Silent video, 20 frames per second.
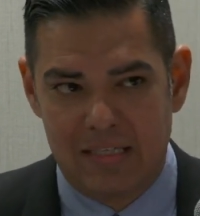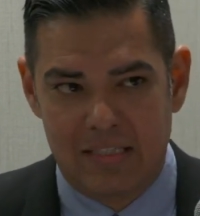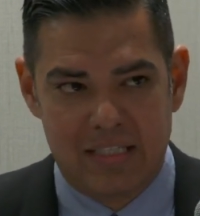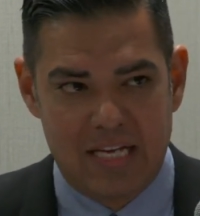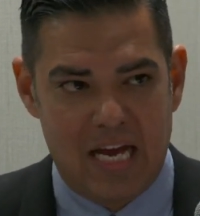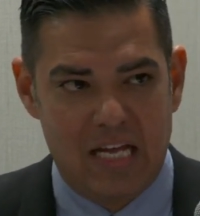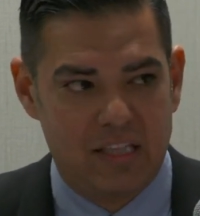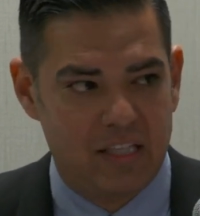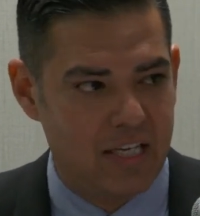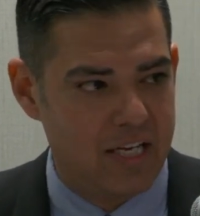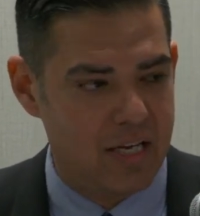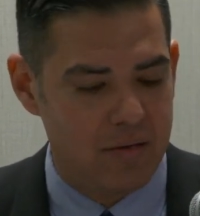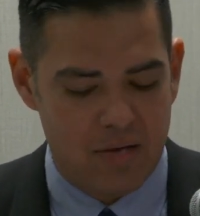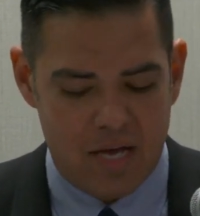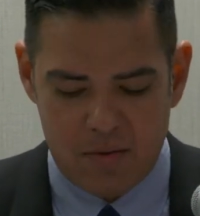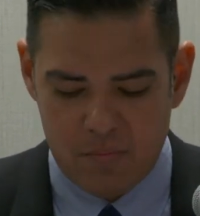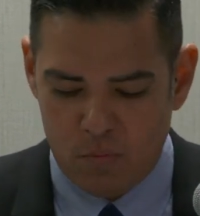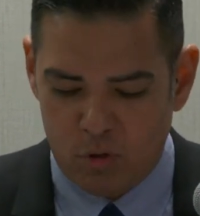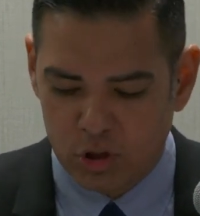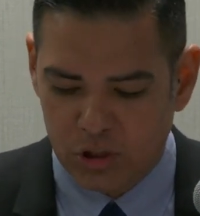daily
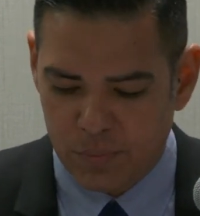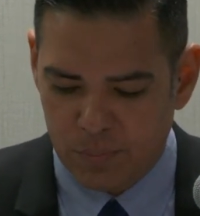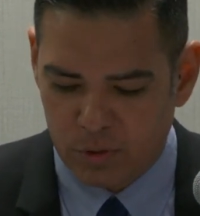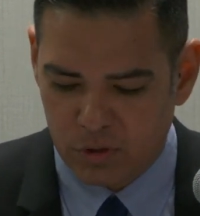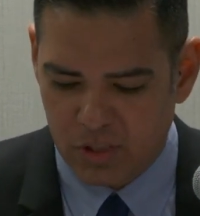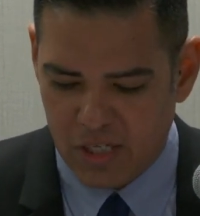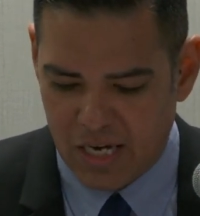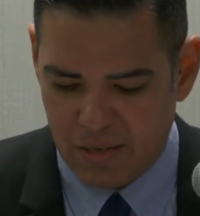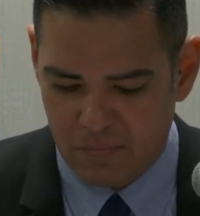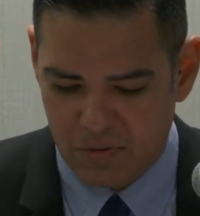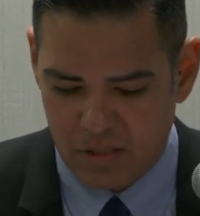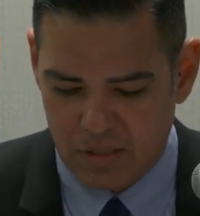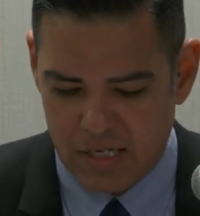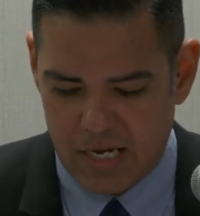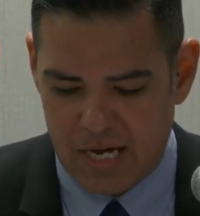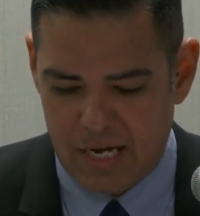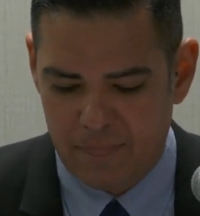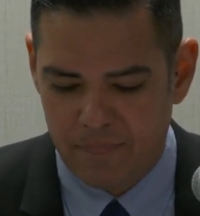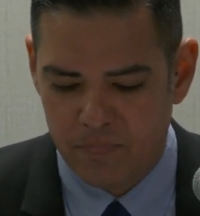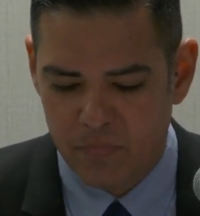and multiple times a
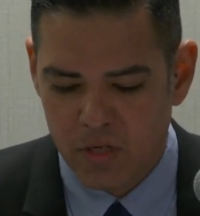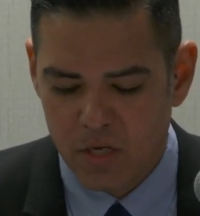day.